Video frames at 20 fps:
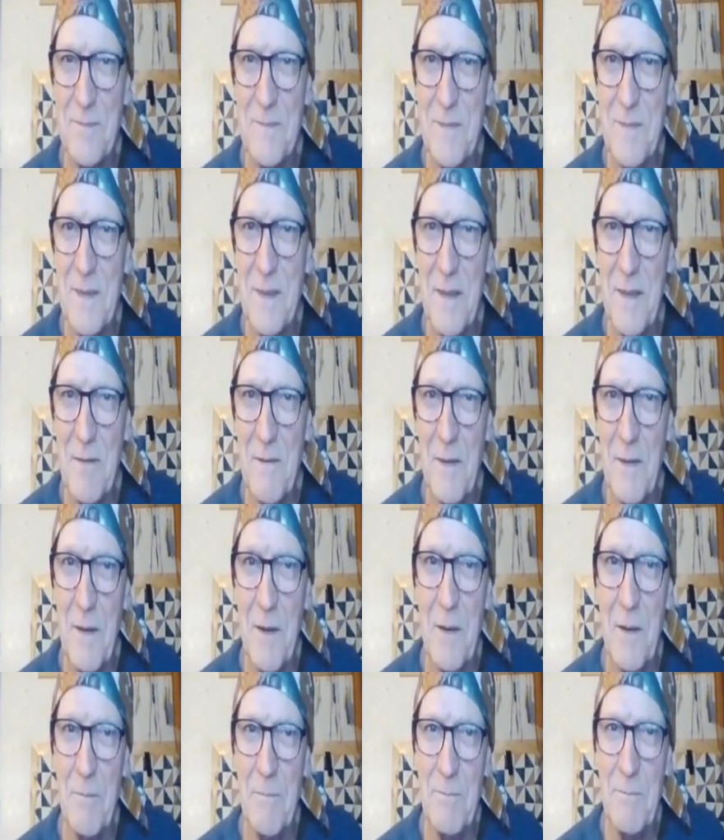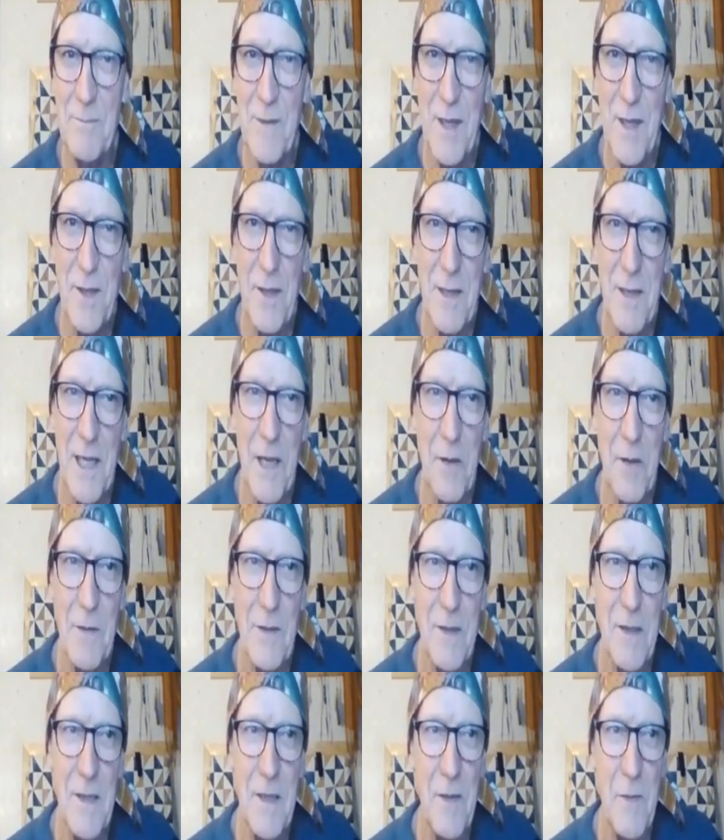know, not only
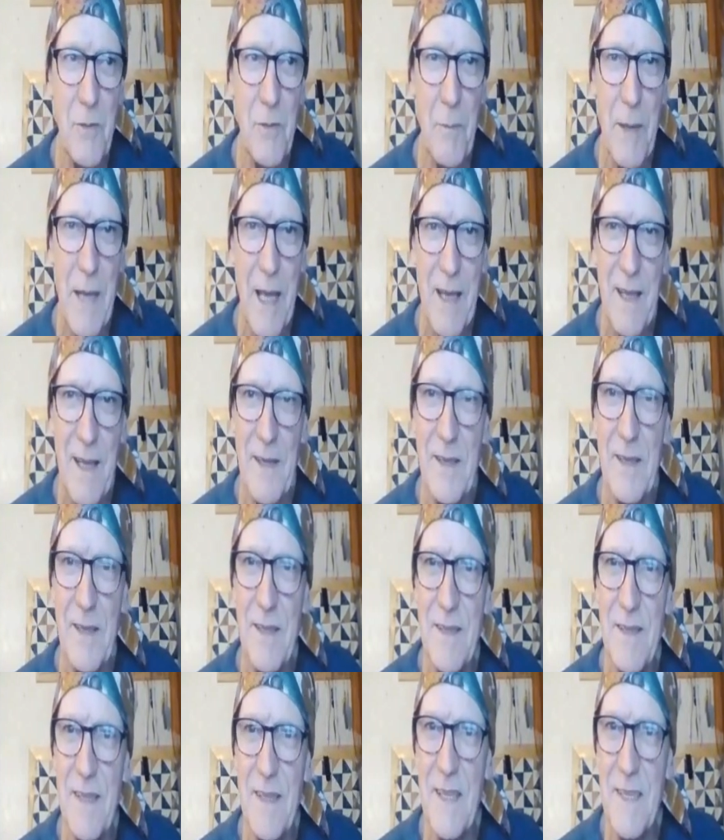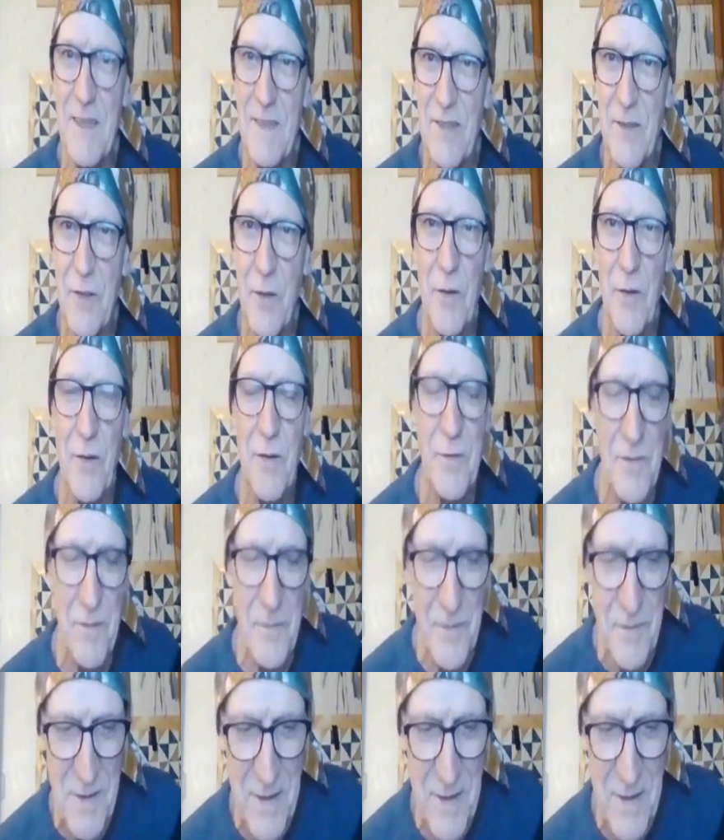in Quebec and in eastern,